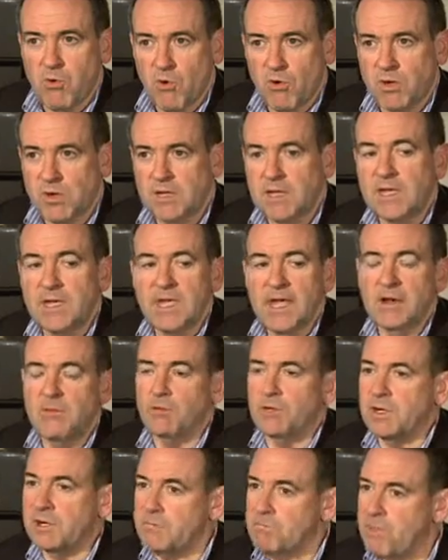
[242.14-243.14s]
importantly,
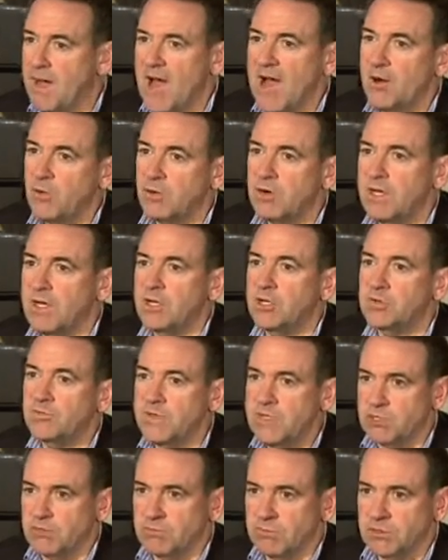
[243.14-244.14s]
it would empower
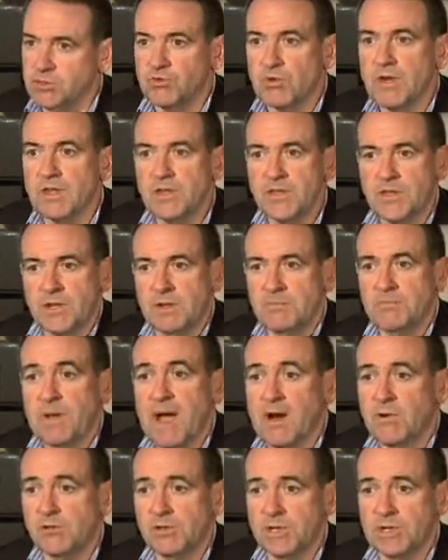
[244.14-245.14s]
individuals rather than
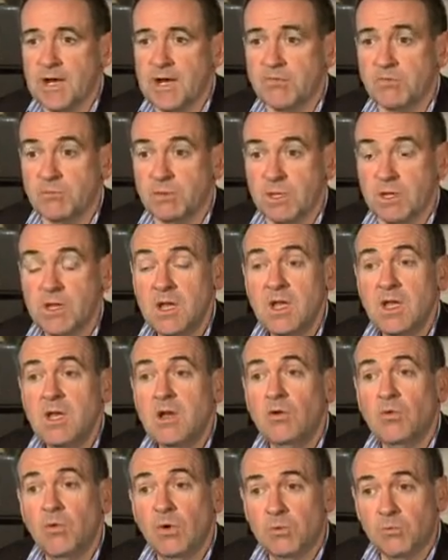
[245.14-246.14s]
empower the government.
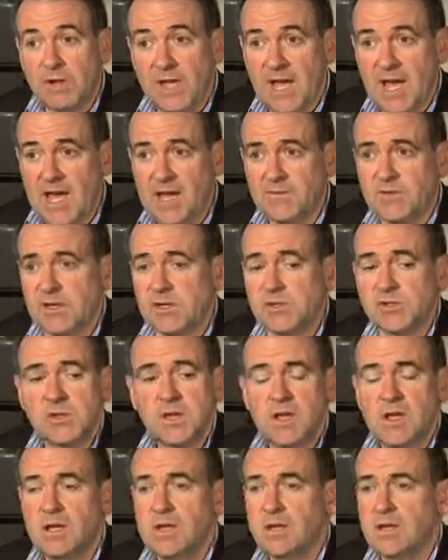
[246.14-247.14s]
What we have
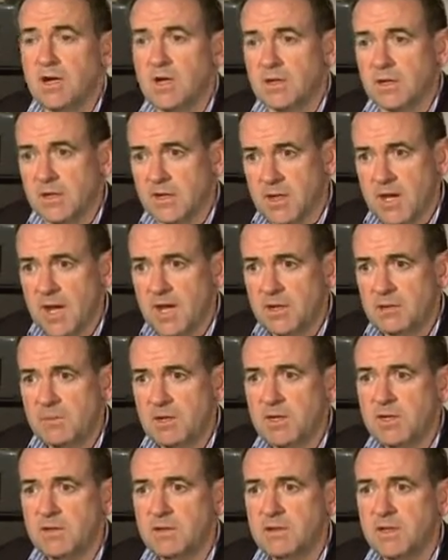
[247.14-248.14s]
is an
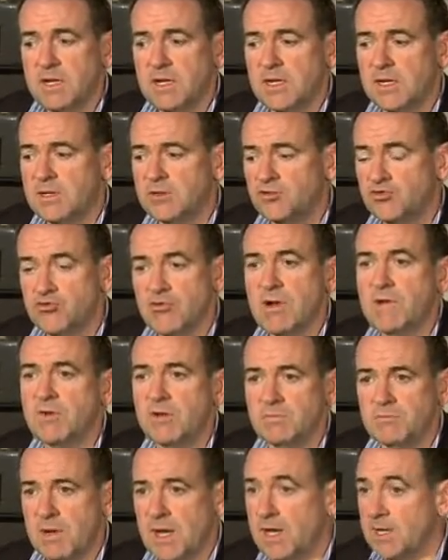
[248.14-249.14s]
economy
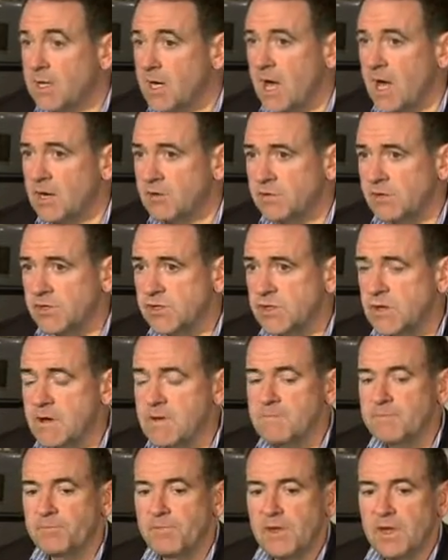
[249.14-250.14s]
driven by Congress
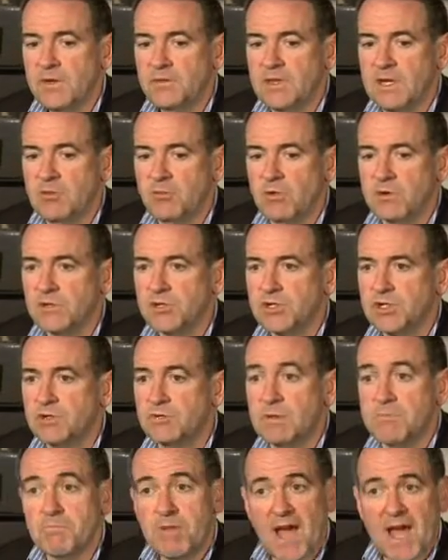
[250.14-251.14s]
that wants
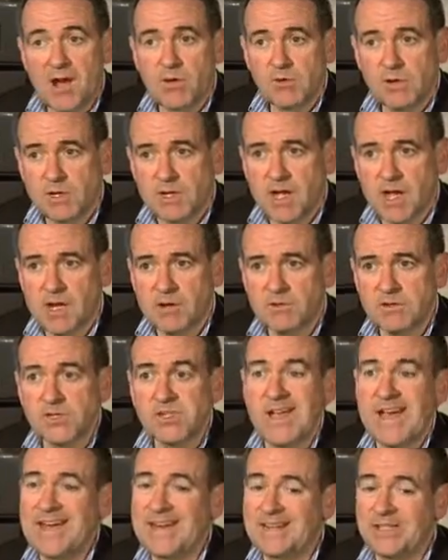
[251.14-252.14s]
to empower
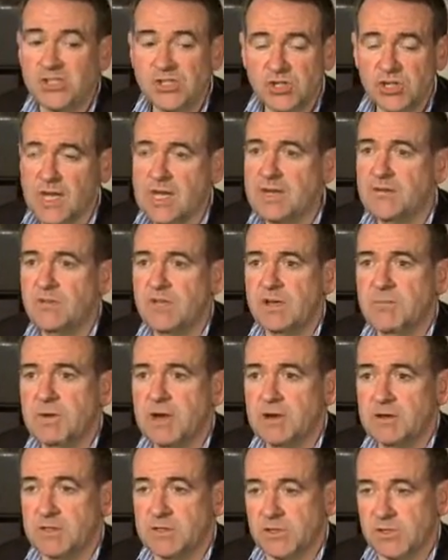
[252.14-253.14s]
Congress and enslave the
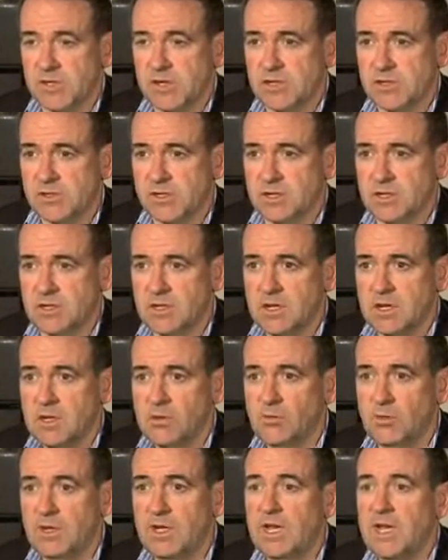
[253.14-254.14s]
American citizen.
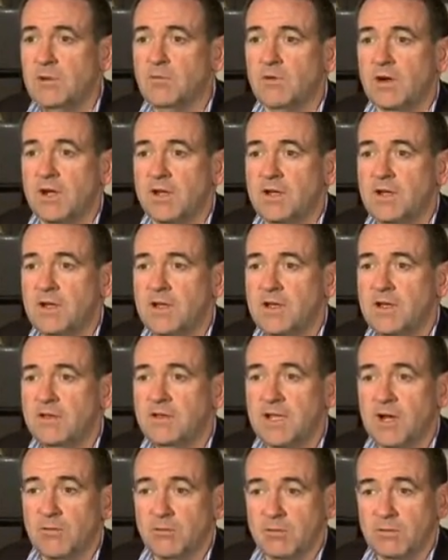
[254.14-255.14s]
We need one
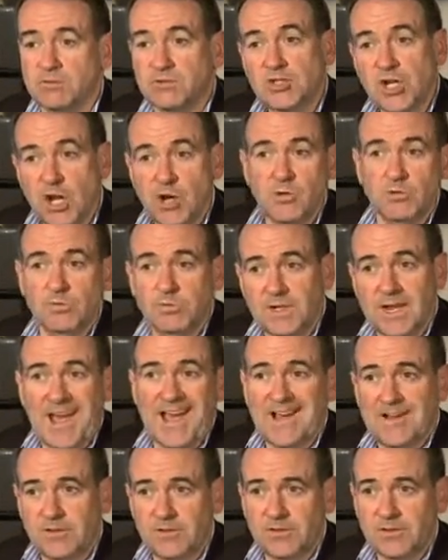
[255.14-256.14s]
that will tone
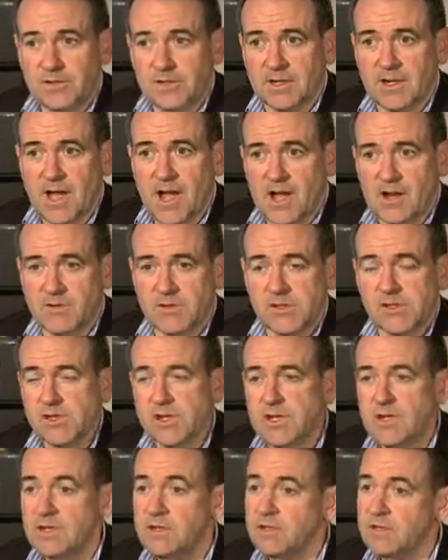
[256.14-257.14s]
down the
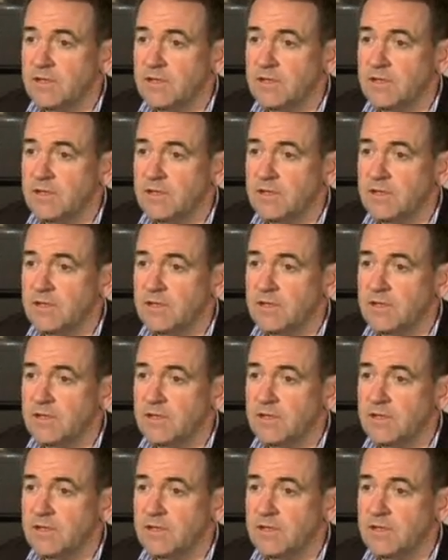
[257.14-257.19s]
Congress